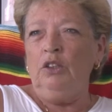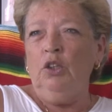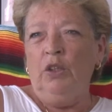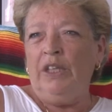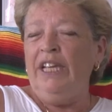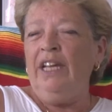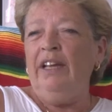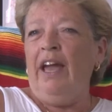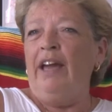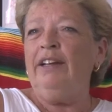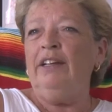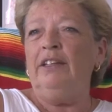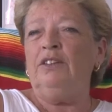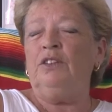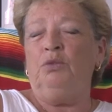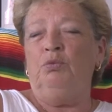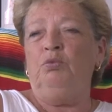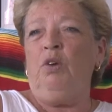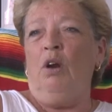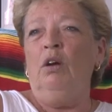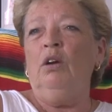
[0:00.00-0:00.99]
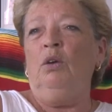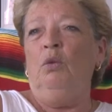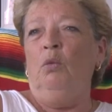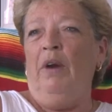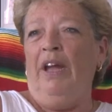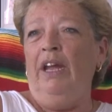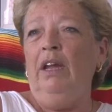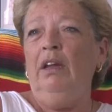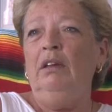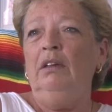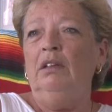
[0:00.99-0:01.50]
looking at it the wrong
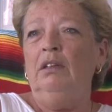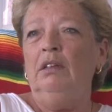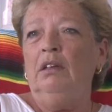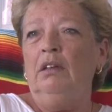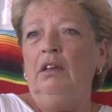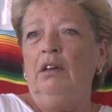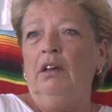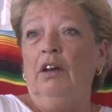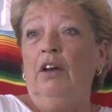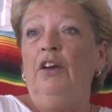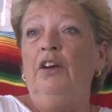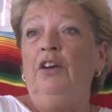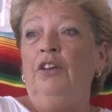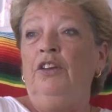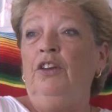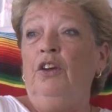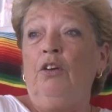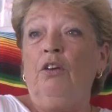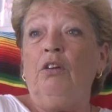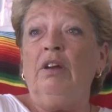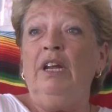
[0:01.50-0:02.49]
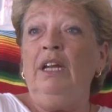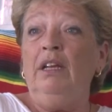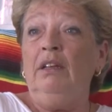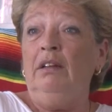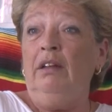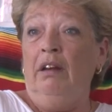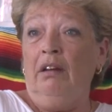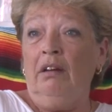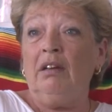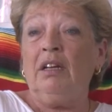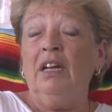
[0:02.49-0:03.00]
way. You're in
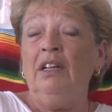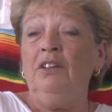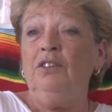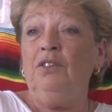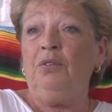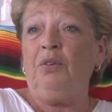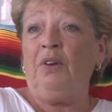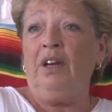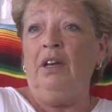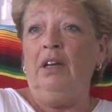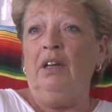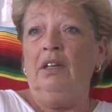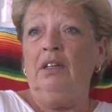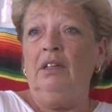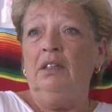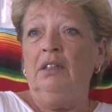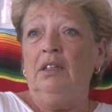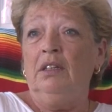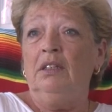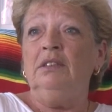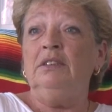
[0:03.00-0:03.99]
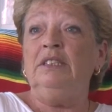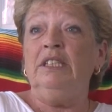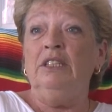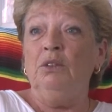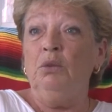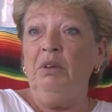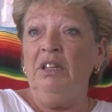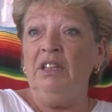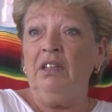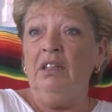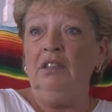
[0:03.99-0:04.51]
their country. Deal with